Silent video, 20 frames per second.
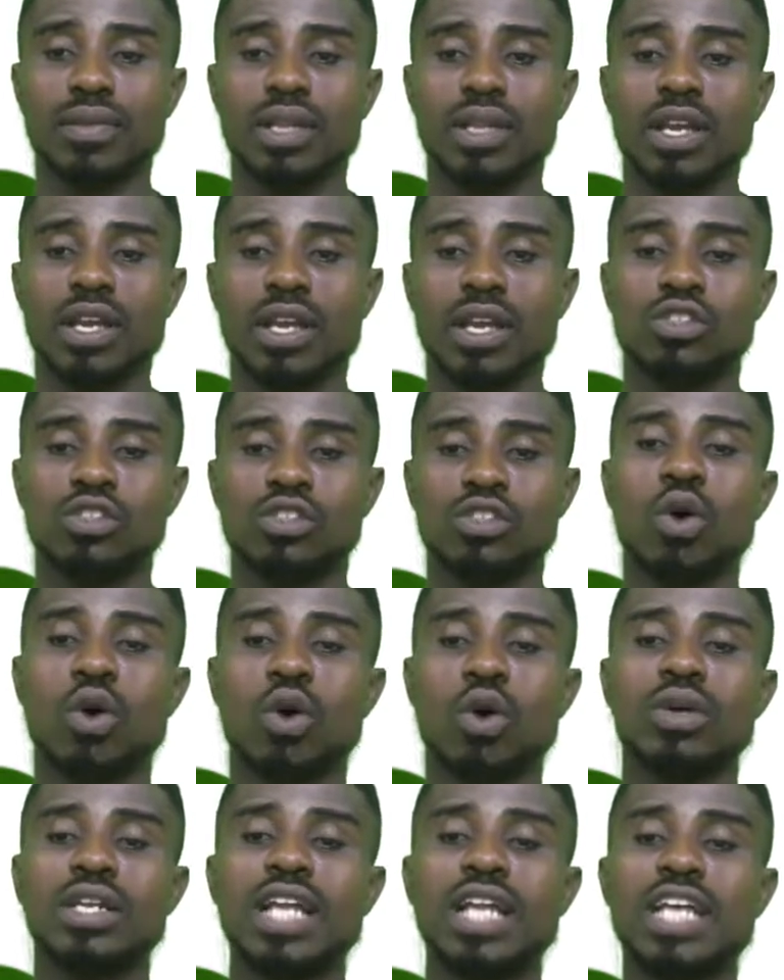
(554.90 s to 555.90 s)
So
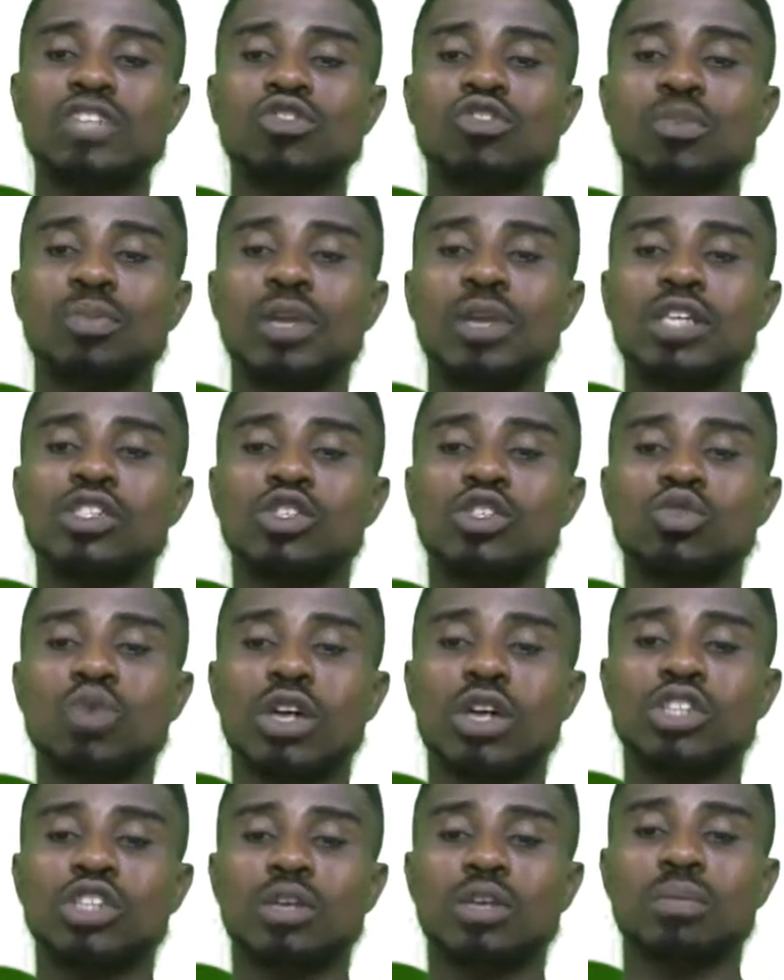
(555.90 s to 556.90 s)
let's replace this
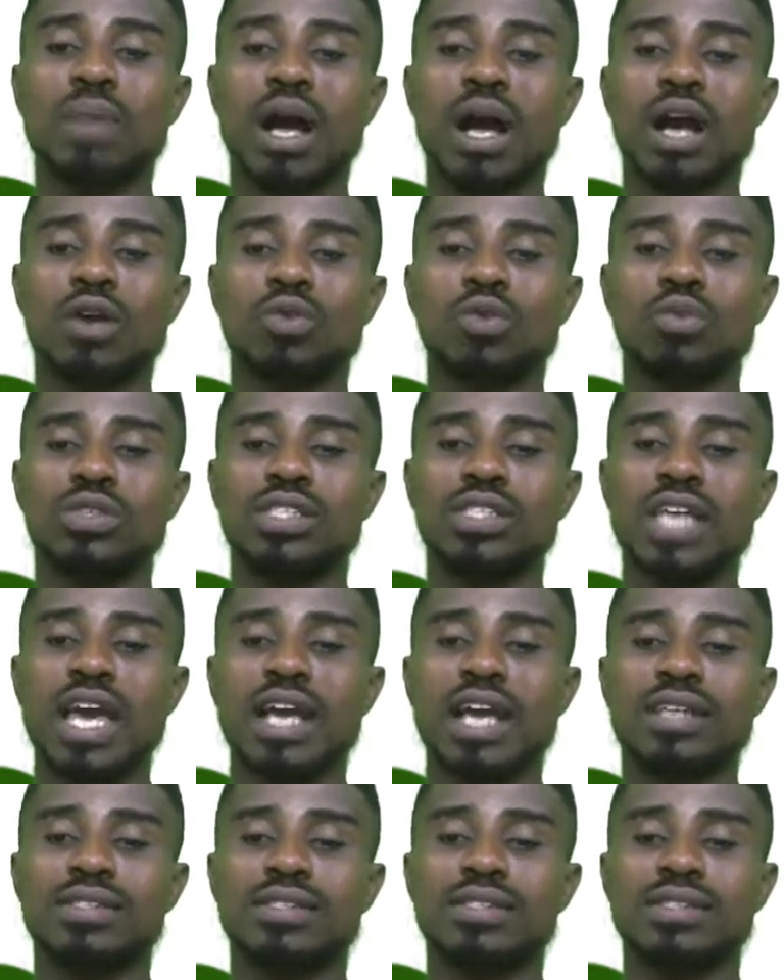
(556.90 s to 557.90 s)
question mark with
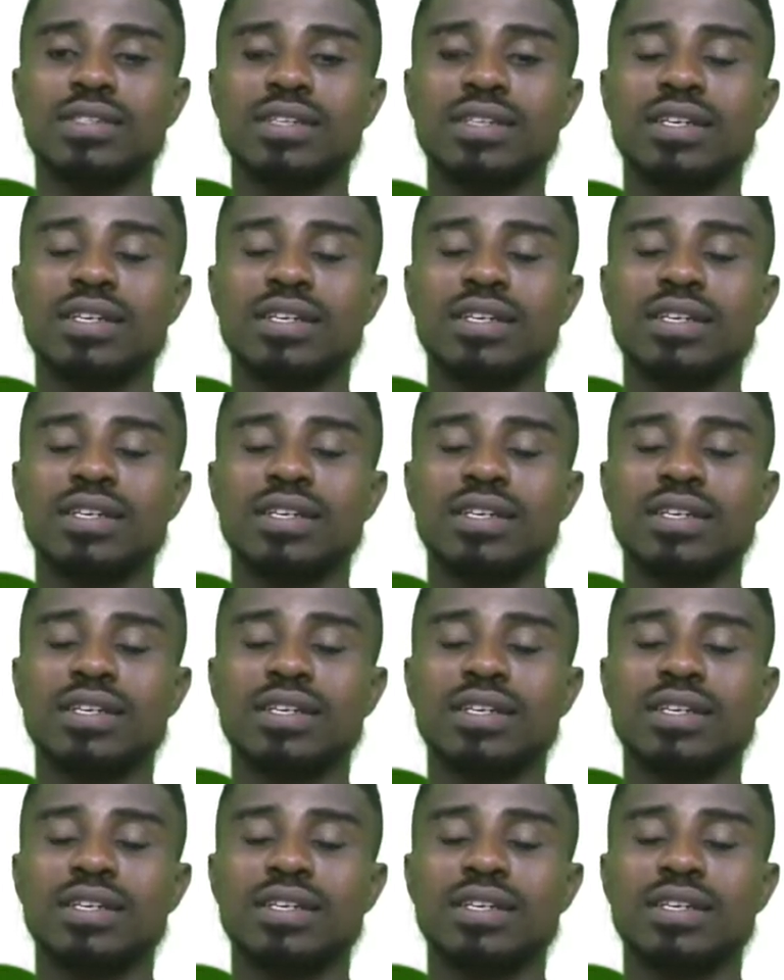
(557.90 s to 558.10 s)
x.